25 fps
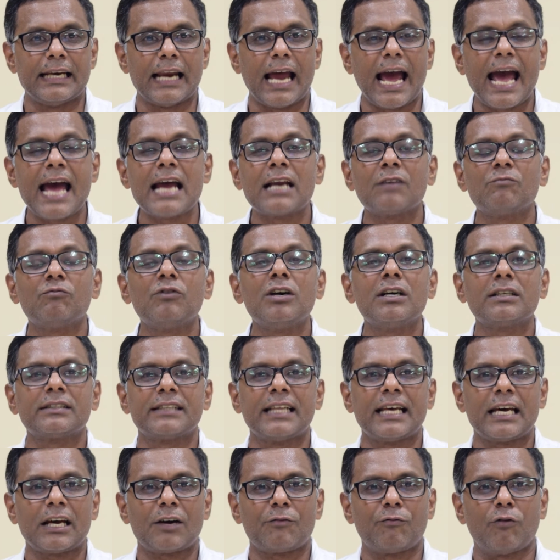and worked
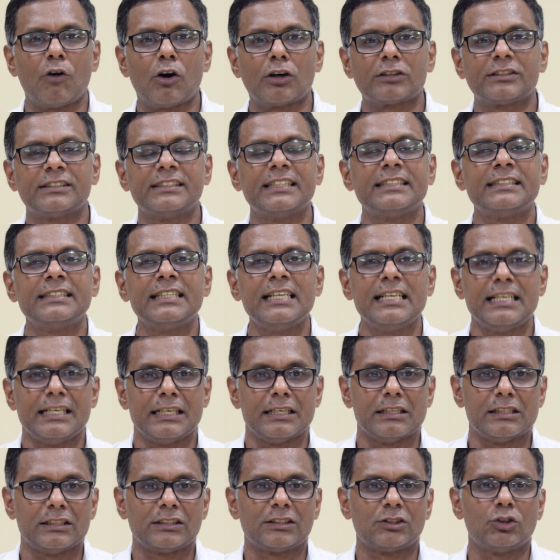there for 16
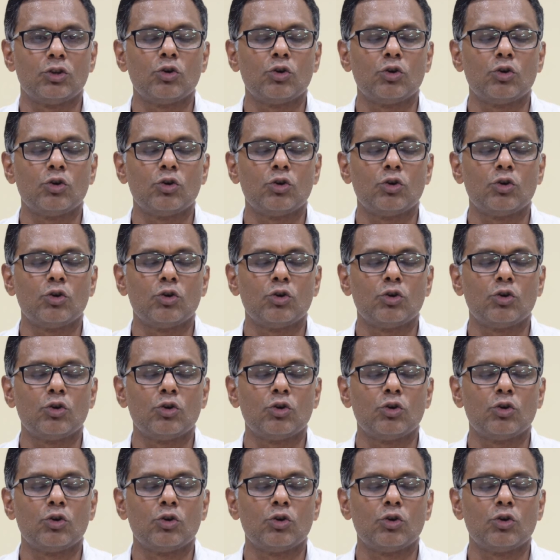years,